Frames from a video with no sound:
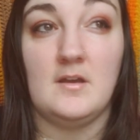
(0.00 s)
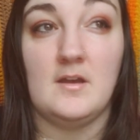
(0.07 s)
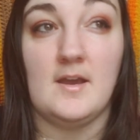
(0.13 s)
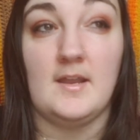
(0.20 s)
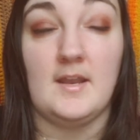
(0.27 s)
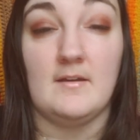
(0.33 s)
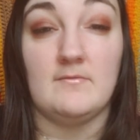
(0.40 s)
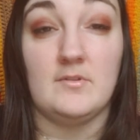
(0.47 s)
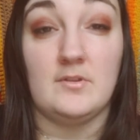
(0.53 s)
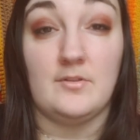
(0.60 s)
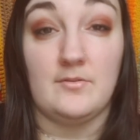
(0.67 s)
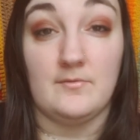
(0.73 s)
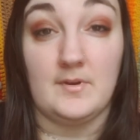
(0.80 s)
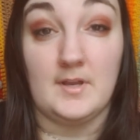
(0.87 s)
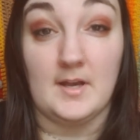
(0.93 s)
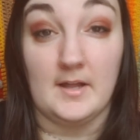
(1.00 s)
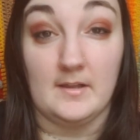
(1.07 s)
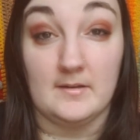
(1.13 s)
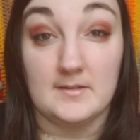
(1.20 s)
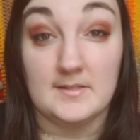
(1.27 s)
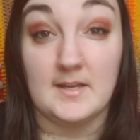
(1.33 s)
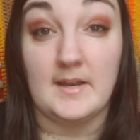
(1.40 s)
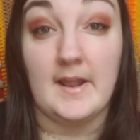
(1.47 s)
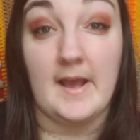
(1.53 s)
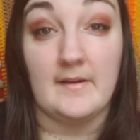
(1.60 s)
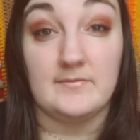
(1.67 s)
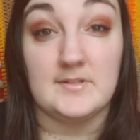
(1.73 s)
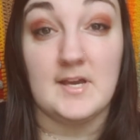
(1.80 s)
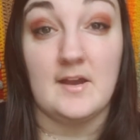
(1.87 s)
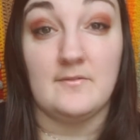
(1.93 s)
I'd have the 3 colors, I'd
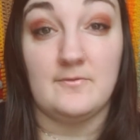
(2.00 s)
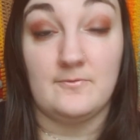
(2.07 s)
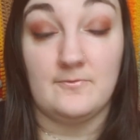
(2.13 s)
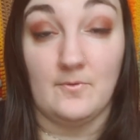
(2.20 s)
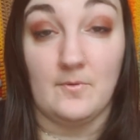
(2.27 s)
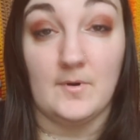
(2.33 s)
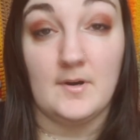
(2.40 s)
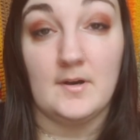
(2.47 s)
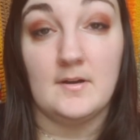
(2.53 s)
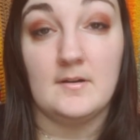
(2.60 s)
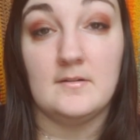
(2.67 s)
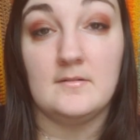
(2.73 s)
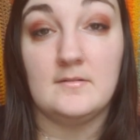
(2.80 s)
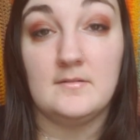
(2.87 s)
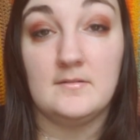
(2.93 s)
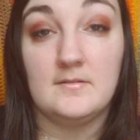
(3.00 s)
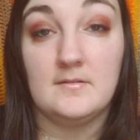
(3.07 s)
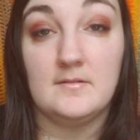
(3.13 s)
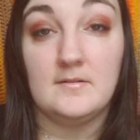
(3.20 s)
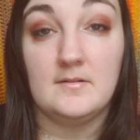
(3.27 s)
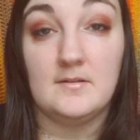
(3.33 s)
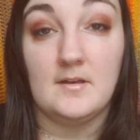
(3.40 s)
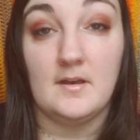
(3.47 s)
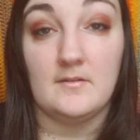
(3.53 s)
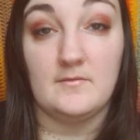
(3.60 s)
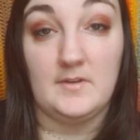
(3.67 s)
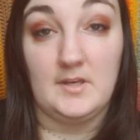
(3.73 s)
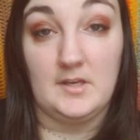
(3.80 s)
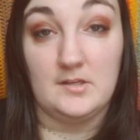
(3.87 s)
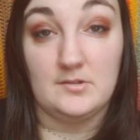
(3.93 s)
have to have 4 of
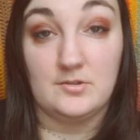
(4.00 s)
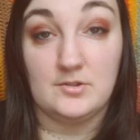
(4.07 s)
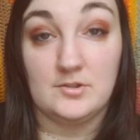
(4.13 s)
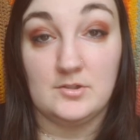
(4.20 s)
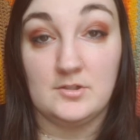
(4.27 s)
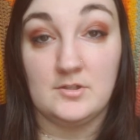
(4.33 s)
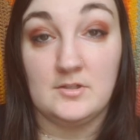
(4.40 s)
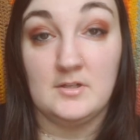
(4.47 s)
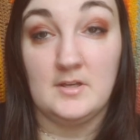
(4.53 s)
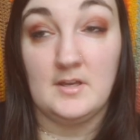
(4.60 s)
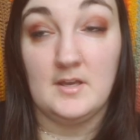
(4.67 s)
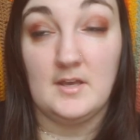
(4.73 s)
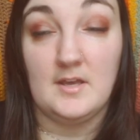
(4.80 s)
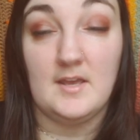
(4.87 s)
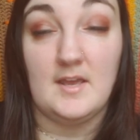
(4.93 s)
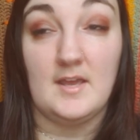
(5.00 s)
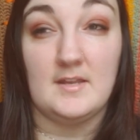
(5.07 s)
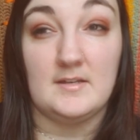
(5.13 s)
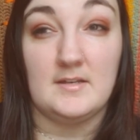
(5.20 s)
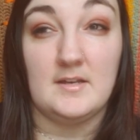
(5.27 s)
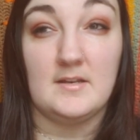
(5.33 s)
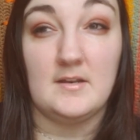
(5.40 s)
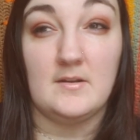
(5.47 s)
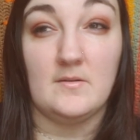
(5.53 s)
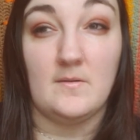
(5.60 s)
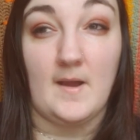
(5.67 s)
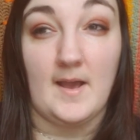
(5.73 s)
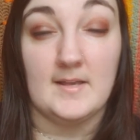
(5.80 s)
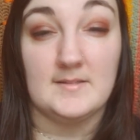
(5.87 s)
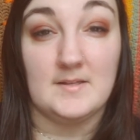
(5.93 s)
each. And
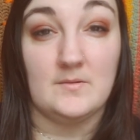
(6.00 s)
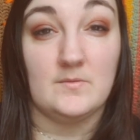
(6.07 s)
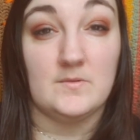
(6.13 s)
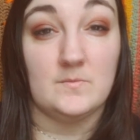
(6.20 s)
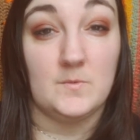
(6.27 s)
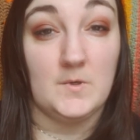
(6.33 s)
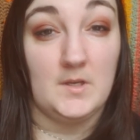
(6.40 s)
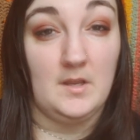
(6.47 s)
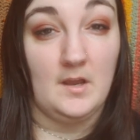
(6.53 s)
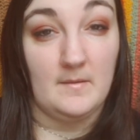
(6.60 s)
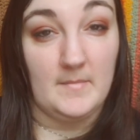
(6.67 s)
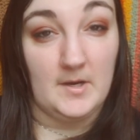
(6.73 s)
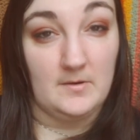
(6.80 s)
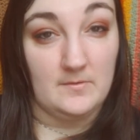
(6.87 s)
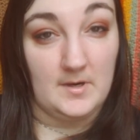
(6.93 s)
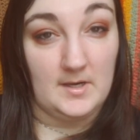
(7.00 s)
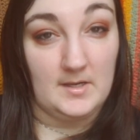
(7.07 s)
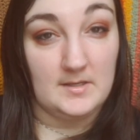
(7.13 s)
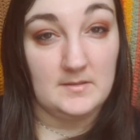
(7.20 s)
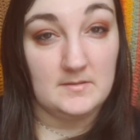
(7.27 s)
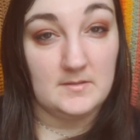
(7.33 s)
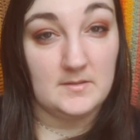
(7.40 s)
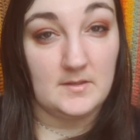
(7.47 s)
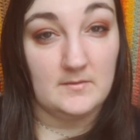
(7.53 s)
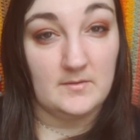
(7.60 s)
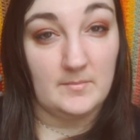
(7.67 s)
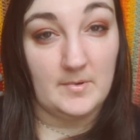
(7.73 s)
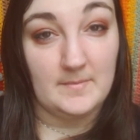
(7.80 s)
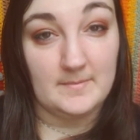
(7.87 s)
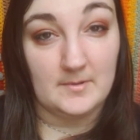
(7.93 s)
as I was working on my gradient of the
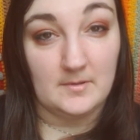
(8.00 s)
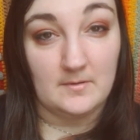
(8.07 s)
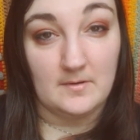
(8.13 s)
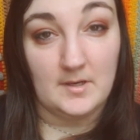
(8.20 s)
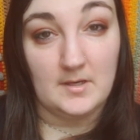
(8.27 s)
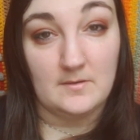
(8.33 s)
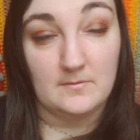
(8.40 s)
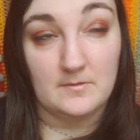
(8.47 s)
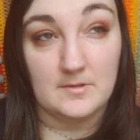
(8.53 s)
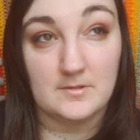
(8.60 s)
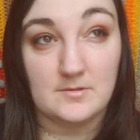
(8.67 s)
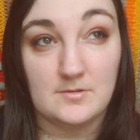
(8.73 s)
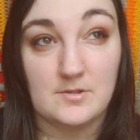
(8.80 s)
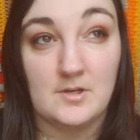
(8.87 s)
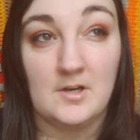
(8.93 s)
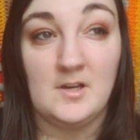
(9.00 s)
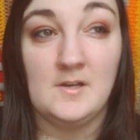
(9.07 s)
purple, green, and orange,